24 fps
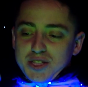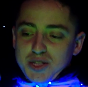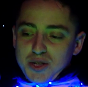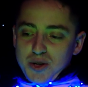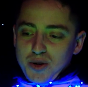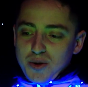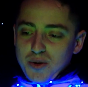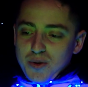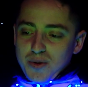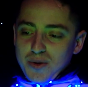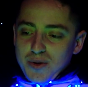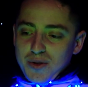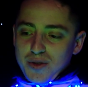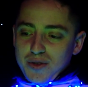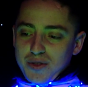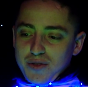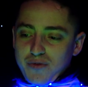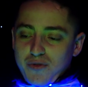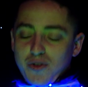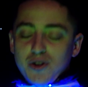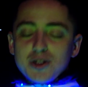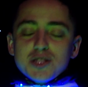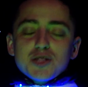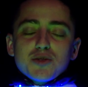so the
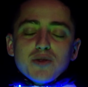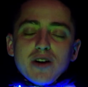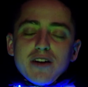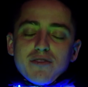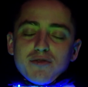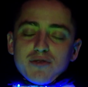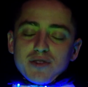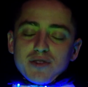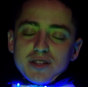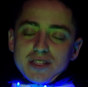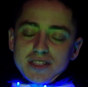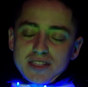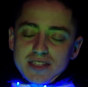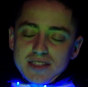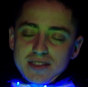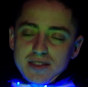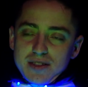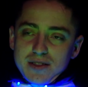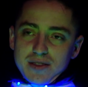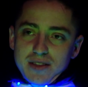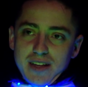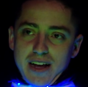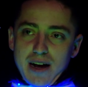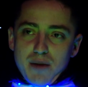first reference
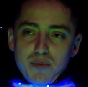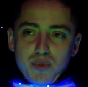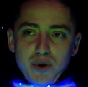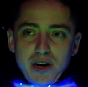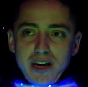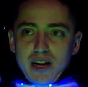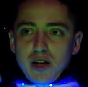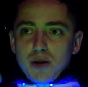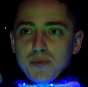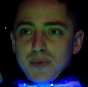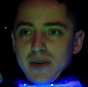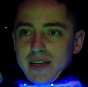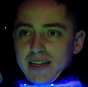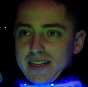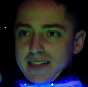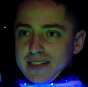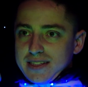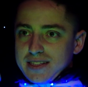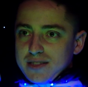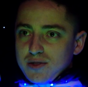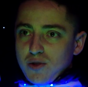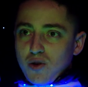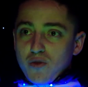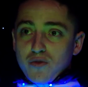that I'm bringing up
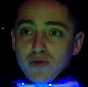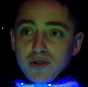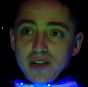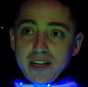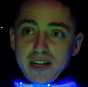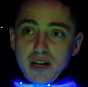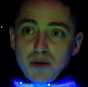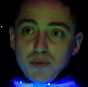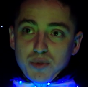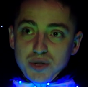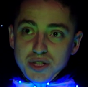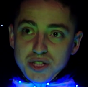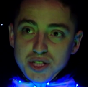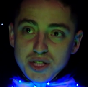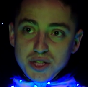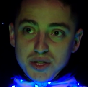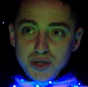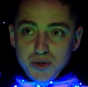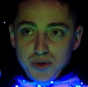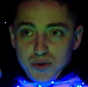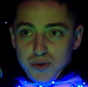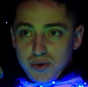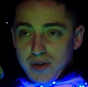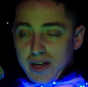is overlay number
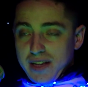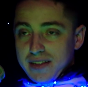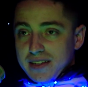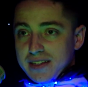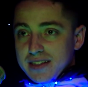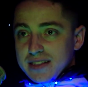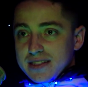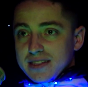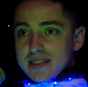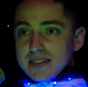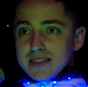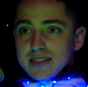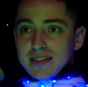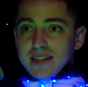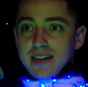2, and this is